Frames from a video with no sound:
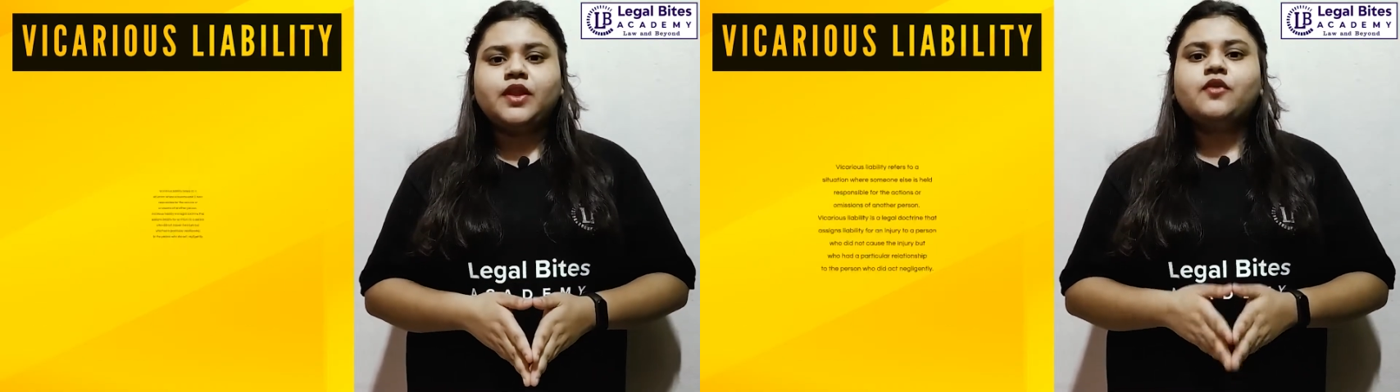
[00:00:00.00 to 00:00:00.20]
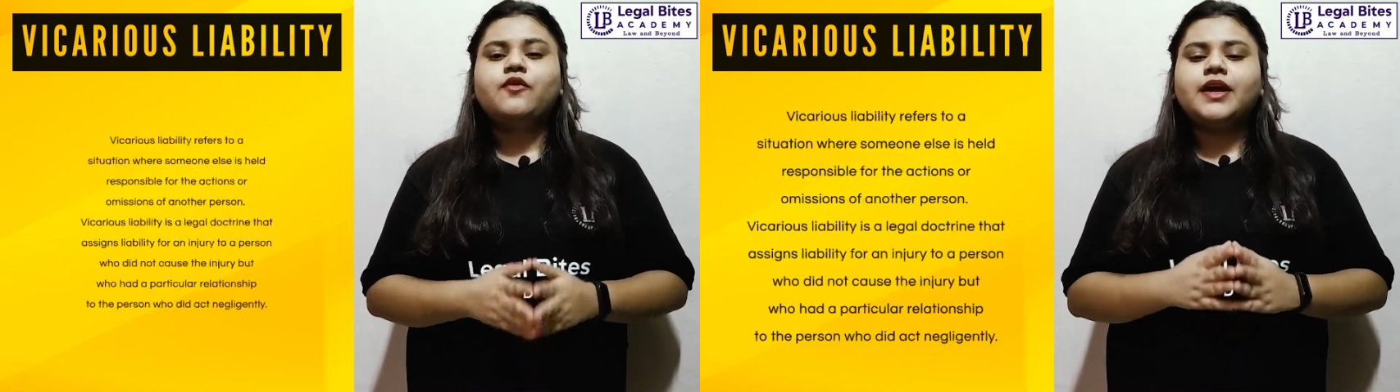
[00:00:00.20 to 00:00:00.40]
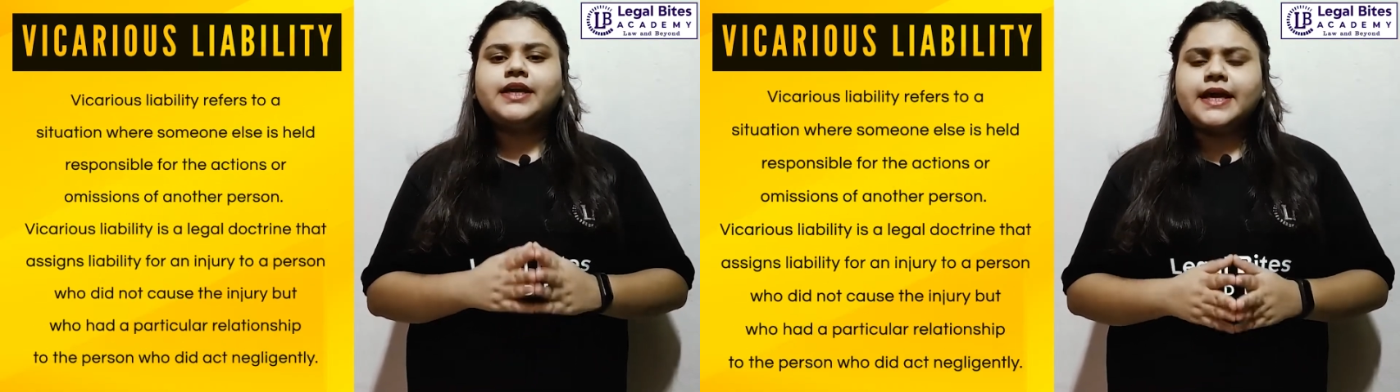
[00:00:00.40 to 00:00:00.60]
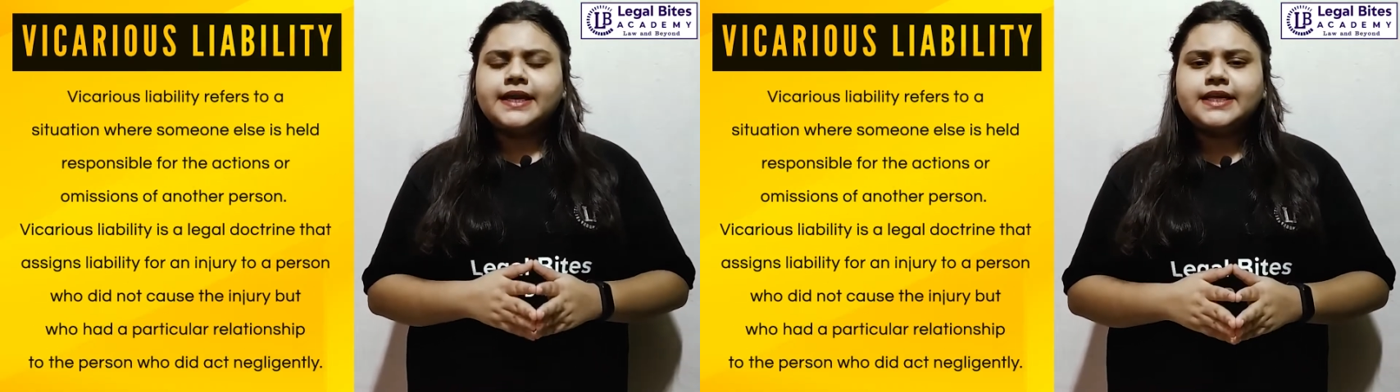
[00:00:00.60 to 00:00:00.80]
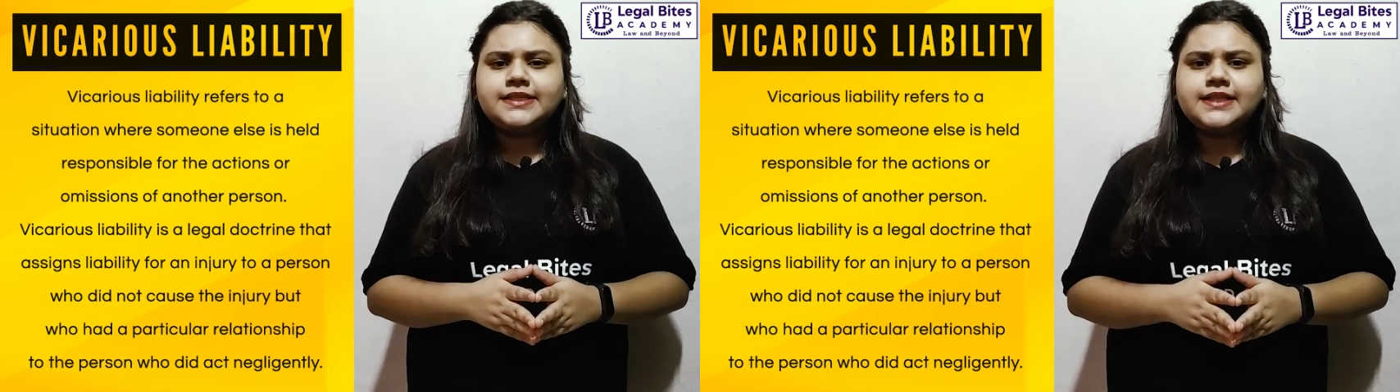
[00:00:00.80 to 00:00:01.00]

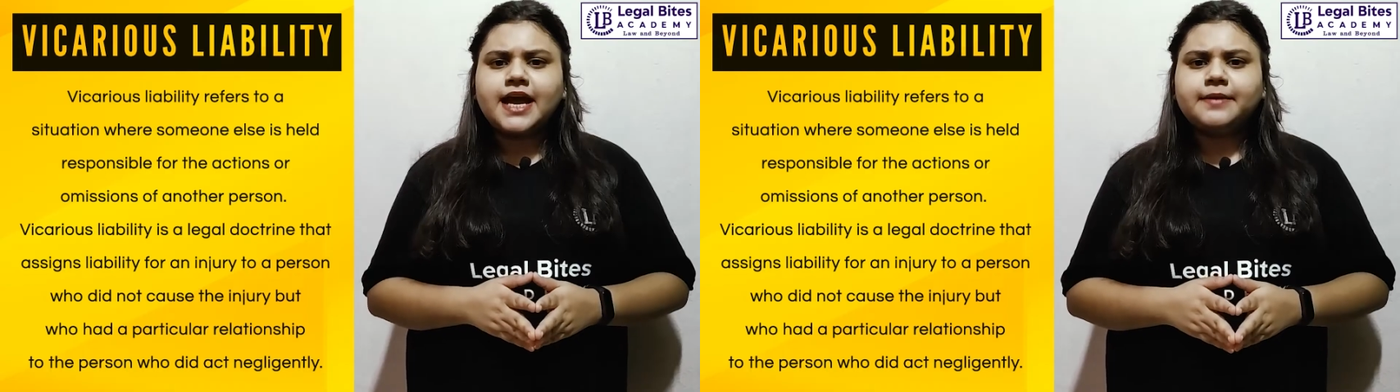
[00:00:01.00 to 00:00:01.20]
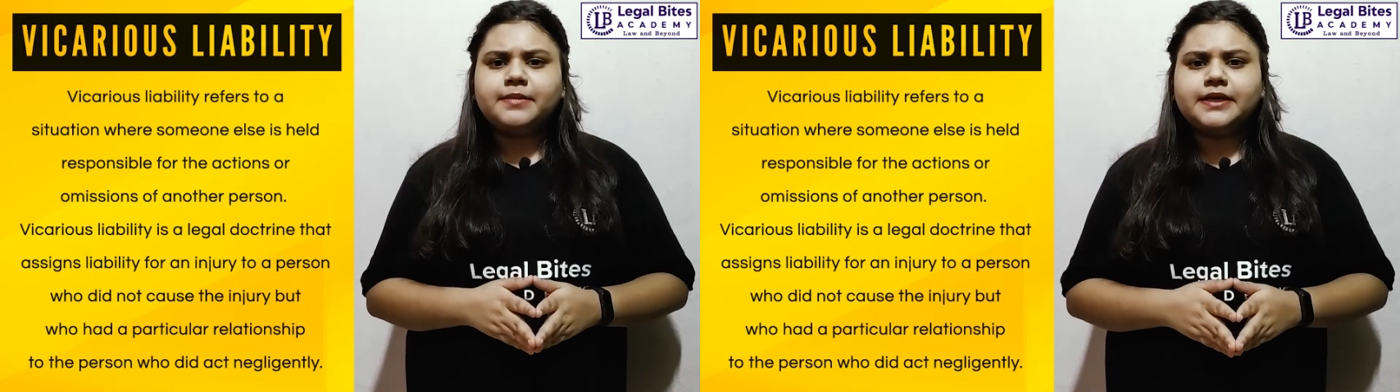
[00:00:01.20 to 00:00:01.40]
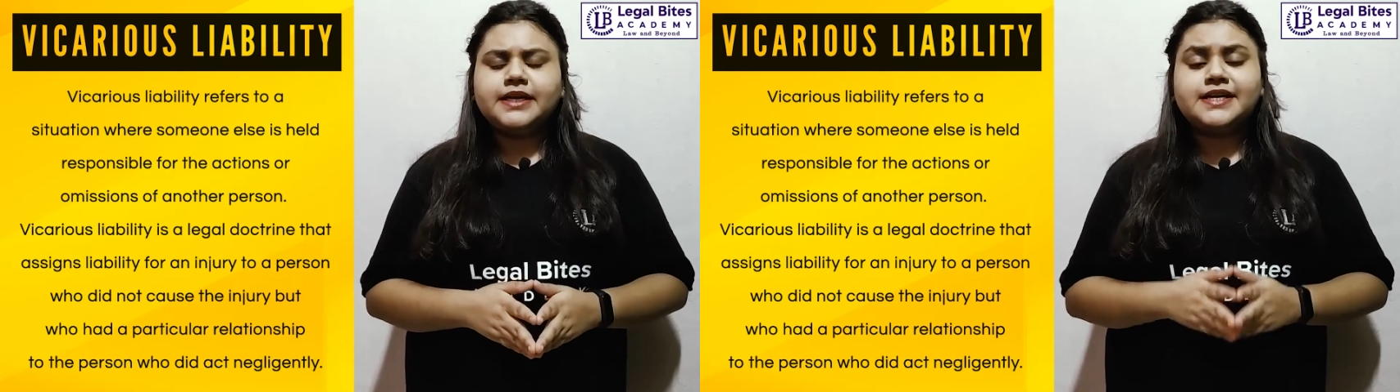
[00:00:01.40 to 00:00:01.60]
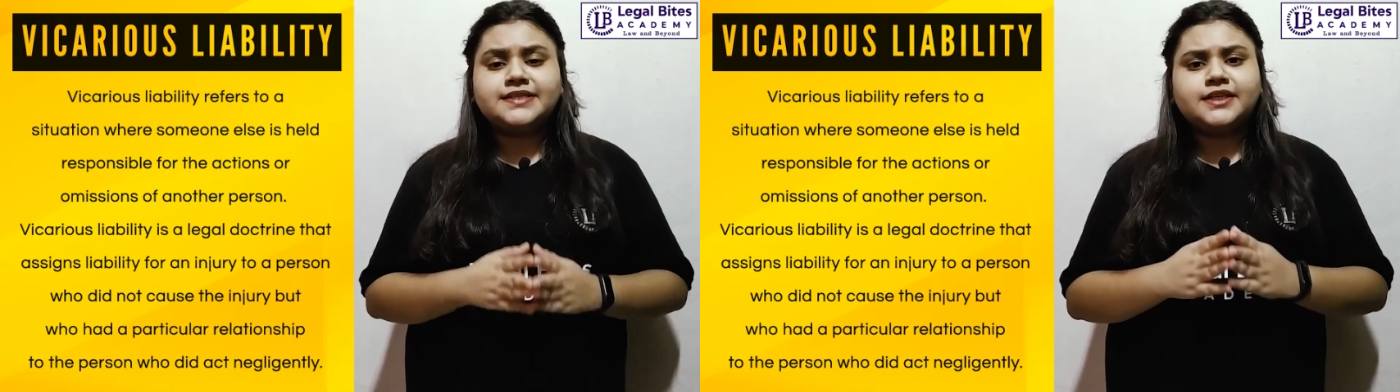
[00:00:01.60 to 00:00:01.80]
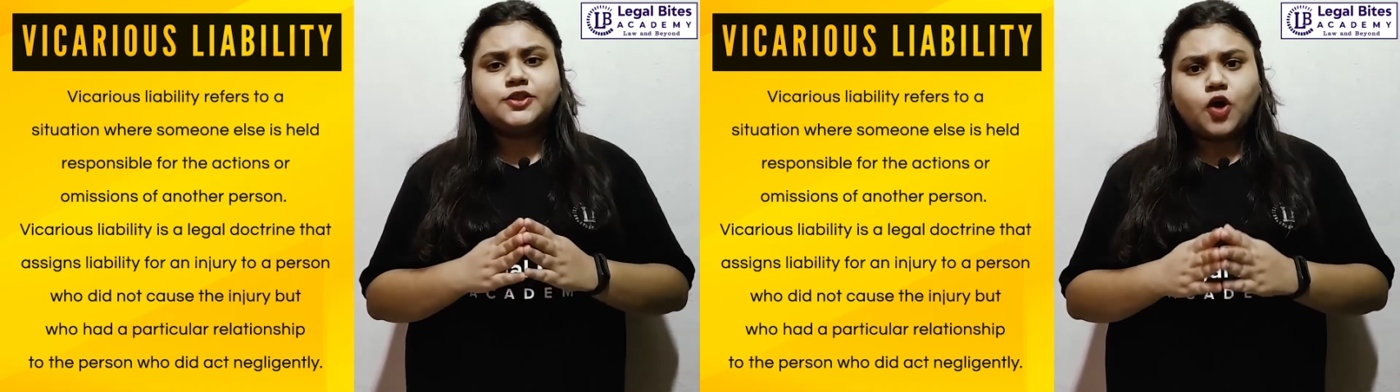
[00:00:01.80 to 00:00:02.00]
Vicarious liability is
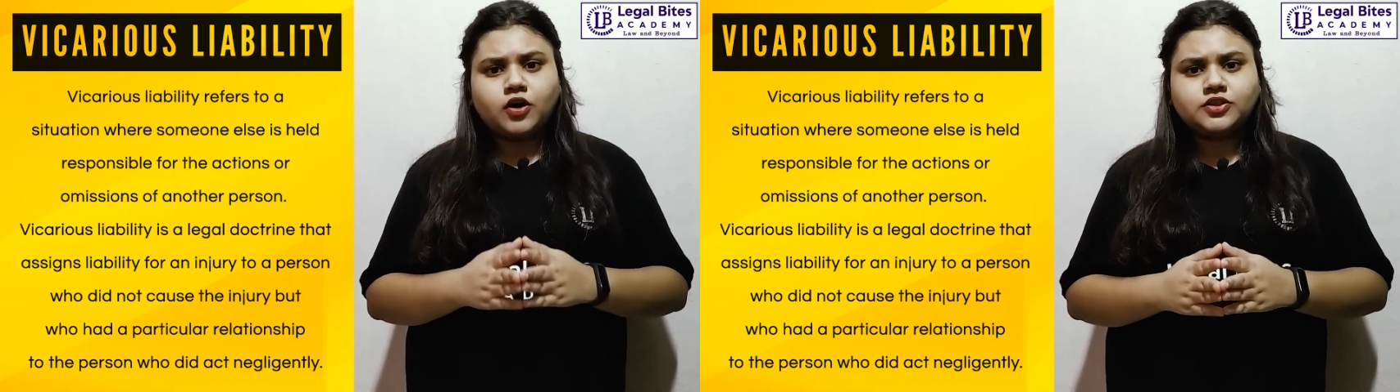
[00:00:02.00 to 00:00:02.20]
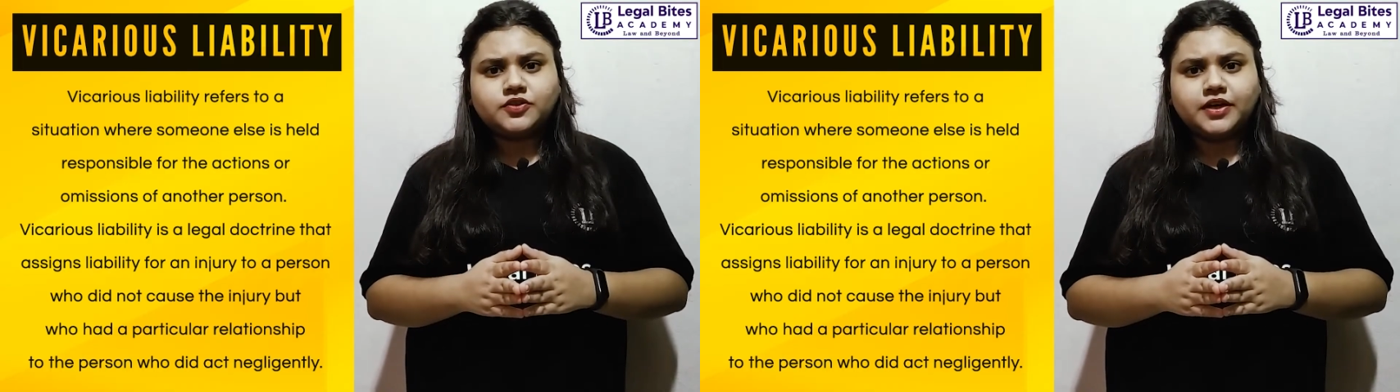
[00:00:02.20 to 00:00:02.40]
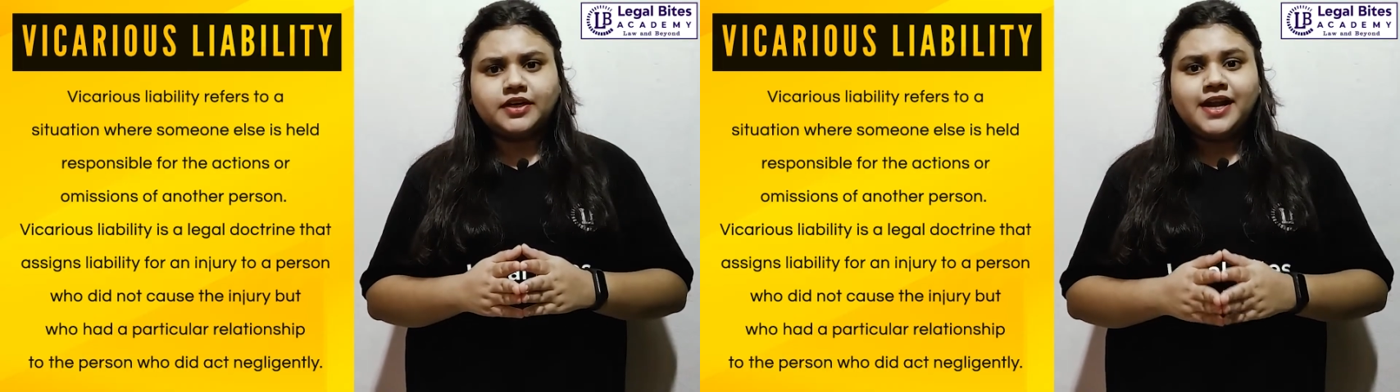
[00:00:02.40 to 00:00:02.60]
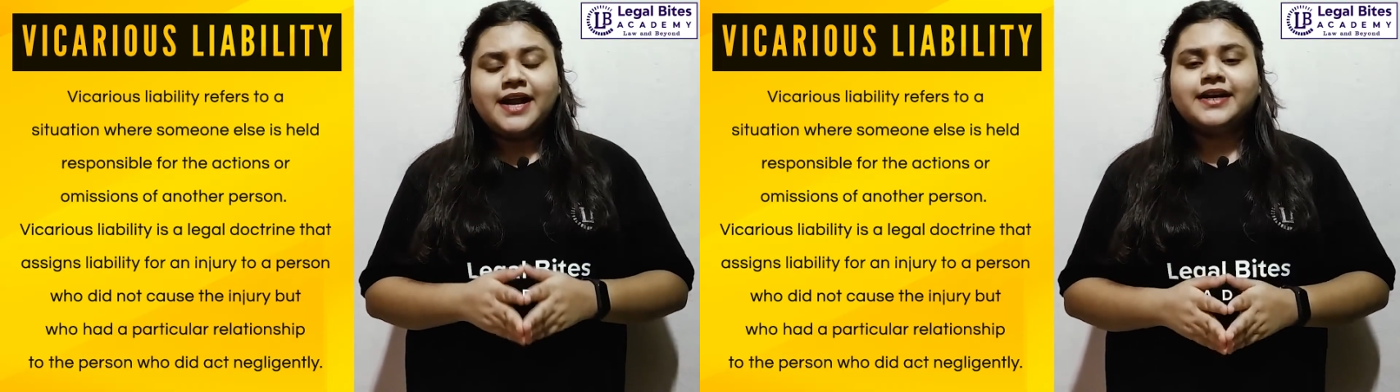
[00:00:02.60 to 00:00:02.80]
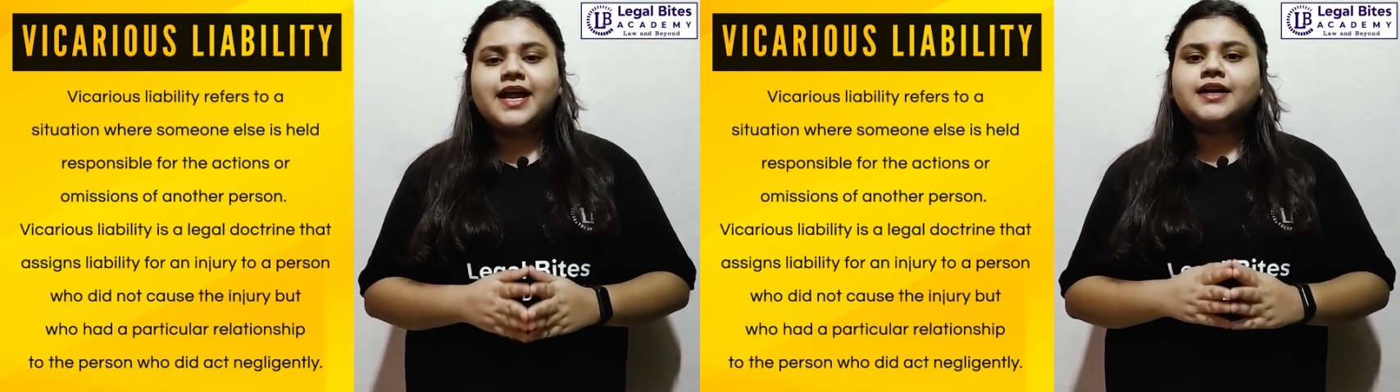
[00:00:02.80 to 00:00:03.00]
a doctrine
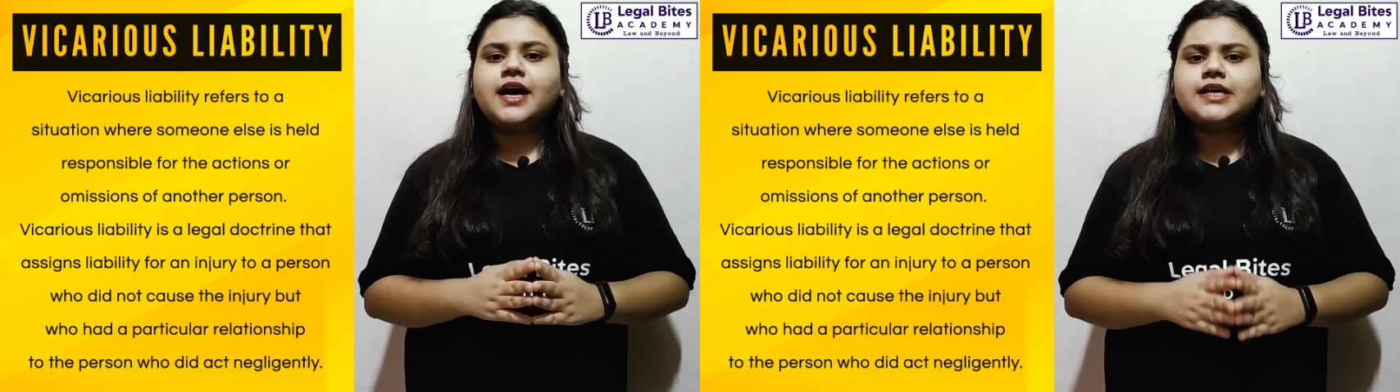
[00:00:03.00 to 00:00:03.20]
that